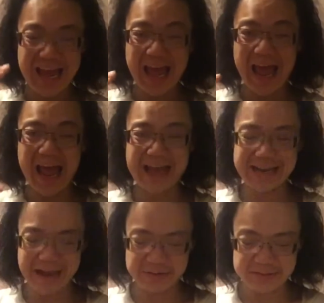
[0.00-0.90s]
and
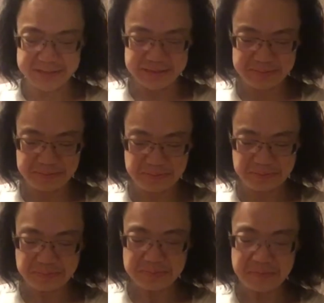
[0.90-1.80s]
out.
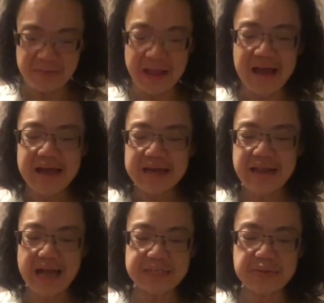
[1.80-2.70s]

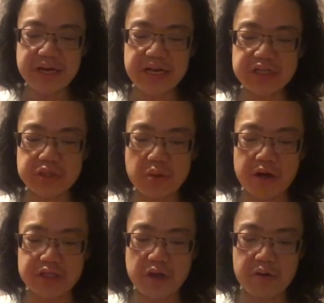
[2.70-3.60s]
Next, we're going to do our
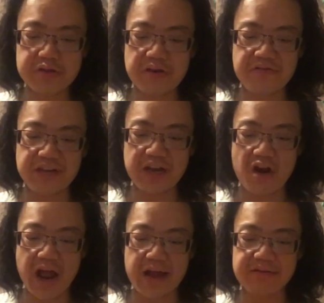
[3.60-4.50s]
toes, our feet, our
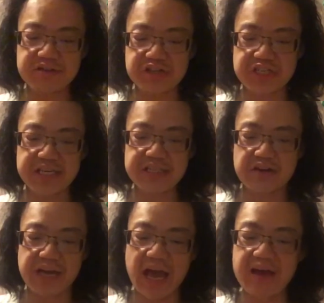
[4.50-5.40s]
ankles, our shins, our
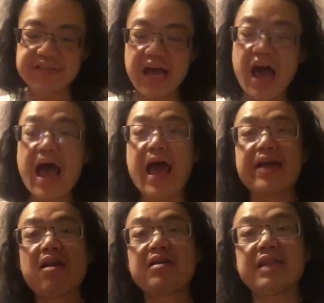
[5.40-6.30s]
calves, and
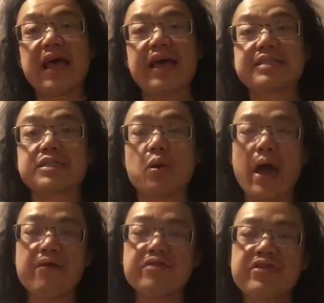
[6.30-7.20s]
our legs. So
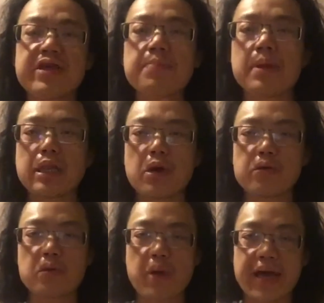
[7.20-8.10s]
everything below the
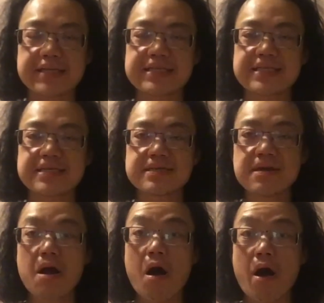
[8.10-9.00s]
waist
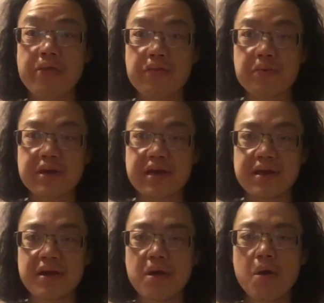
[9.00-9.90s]
on 3.
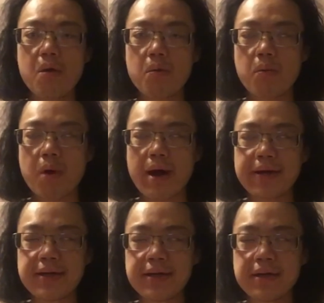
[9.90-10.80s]
1,
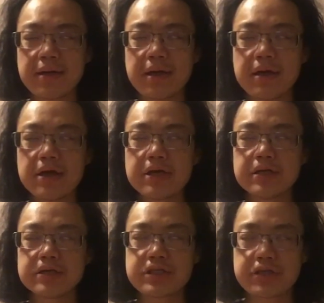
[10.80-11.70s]

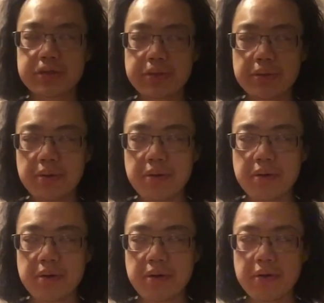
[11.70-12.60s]
2,
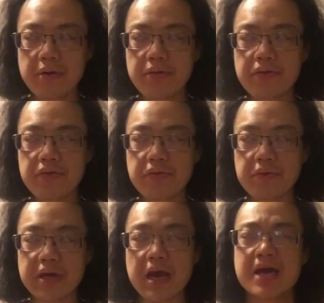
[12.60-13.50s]

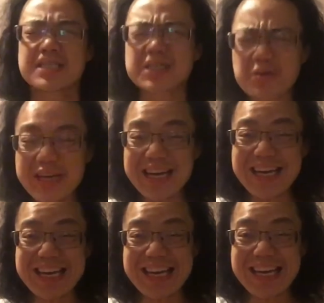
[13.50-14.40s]
3.
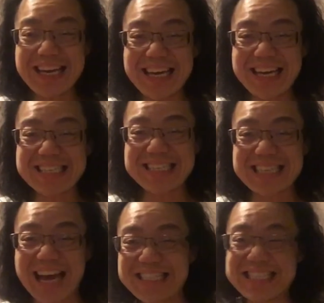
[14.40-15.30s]
Squeeze. Tight,